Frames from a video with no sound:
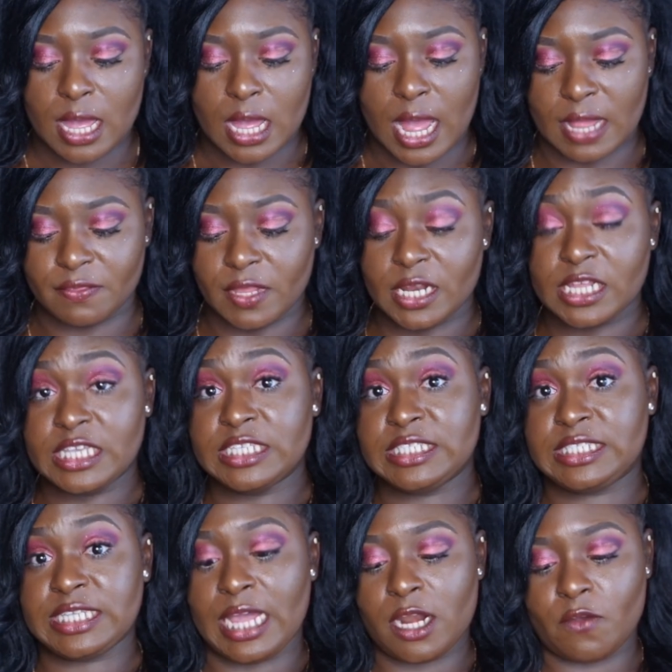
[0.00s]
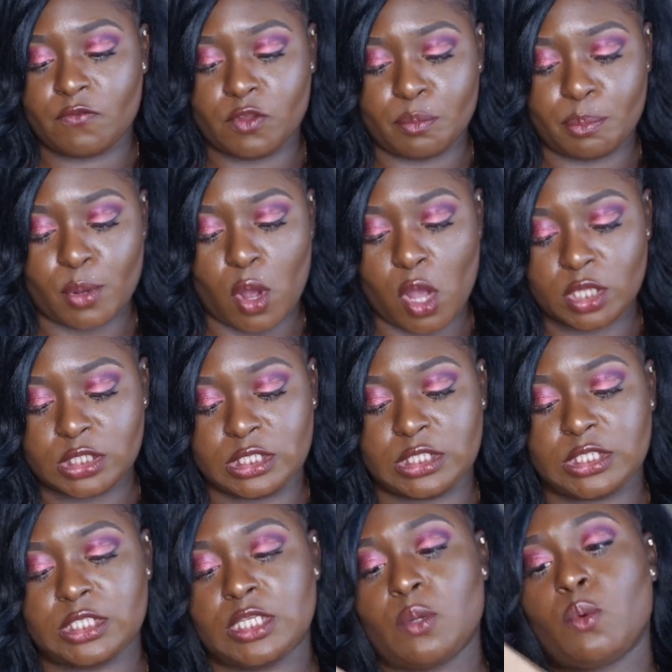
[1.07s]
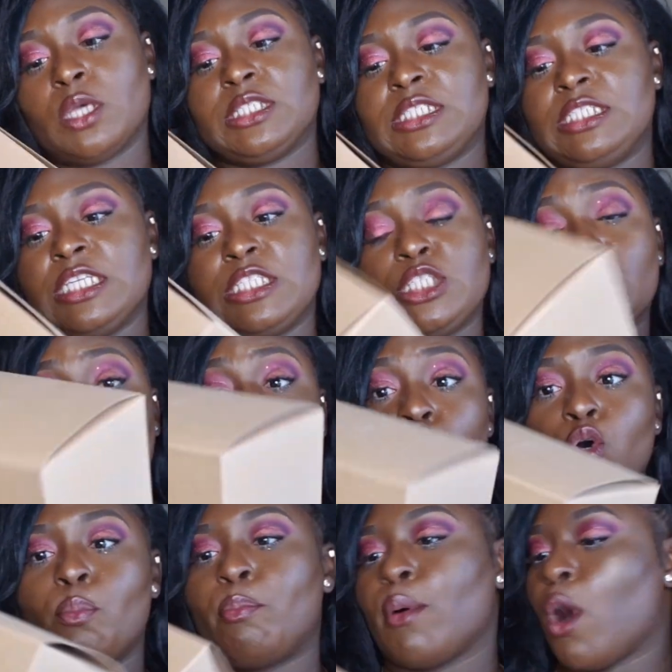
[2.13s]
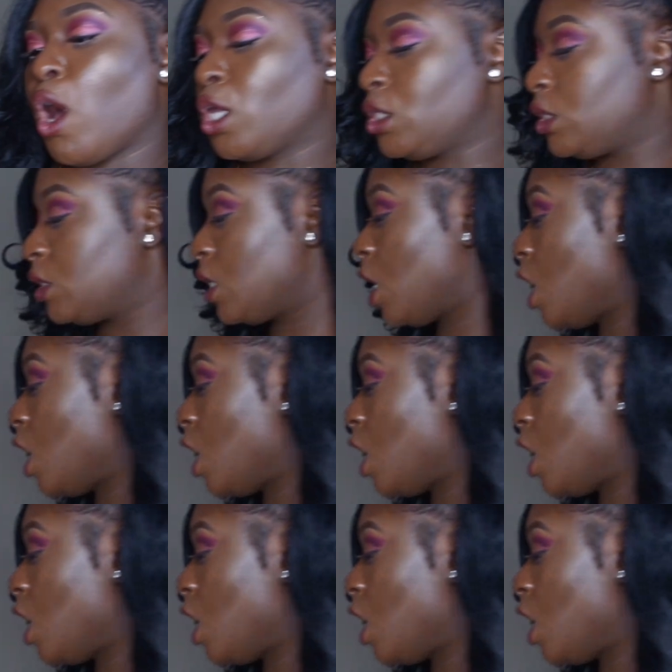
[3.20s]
And then inside of the box, it was this little box.